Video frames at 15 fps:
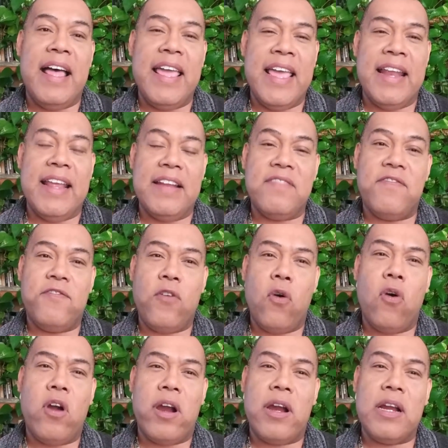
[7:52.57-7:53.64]
in it
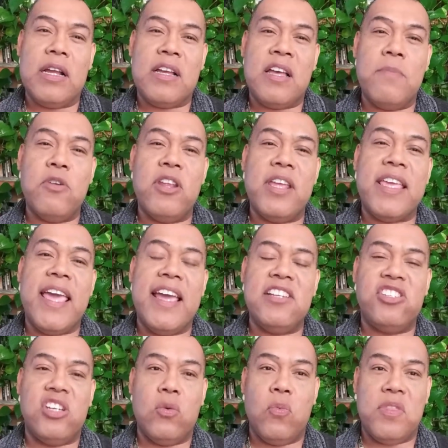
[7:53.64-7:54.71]
for
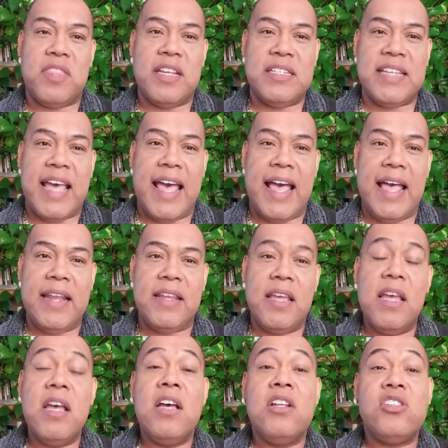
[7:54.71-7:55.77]
communication with the dead
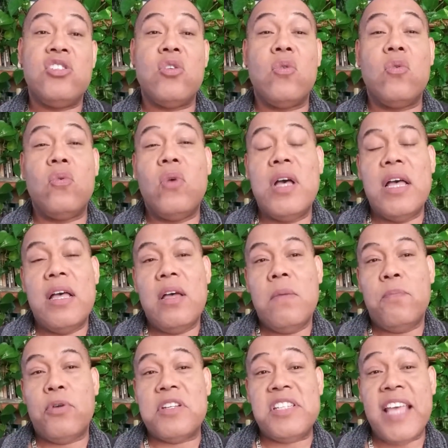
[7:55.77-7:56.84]
to
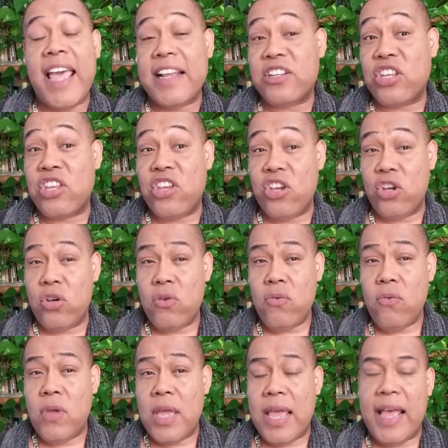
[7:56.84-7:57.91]
protect you
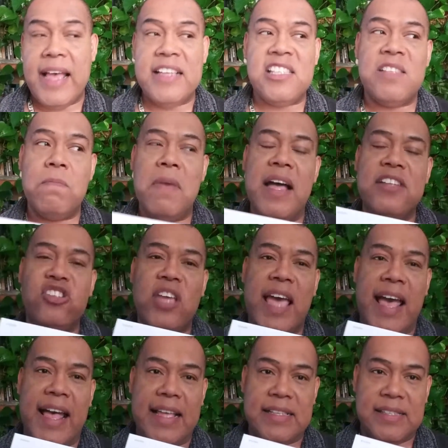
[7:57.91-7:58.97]
as much
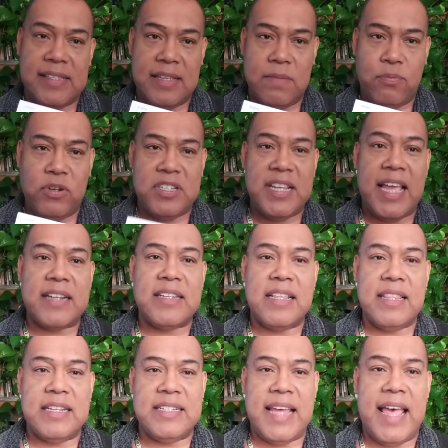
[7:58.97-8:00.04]
as protecting
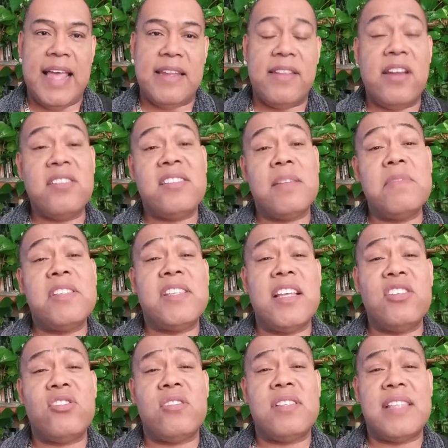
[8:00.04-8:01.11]
the dead. There's some
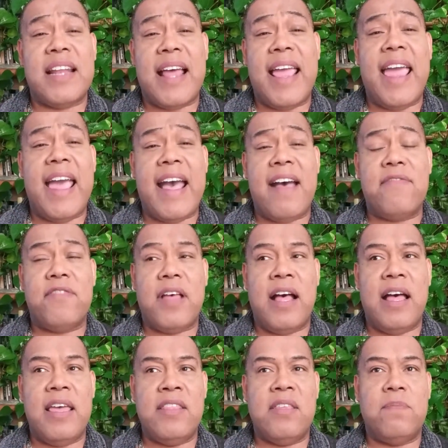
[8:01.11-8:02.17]
sigils that I have
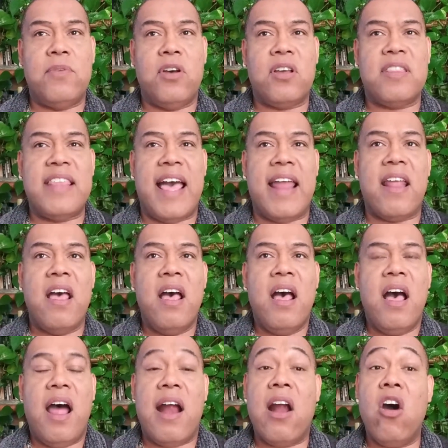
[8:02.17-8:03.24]
in the book that
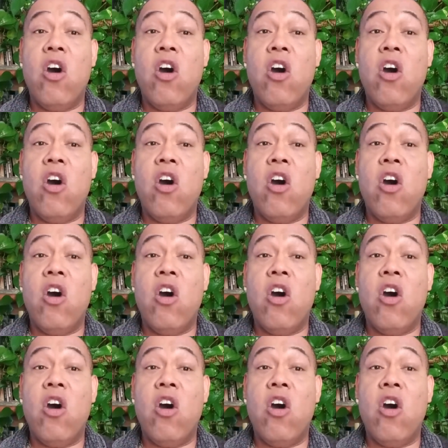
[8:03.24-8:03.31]
are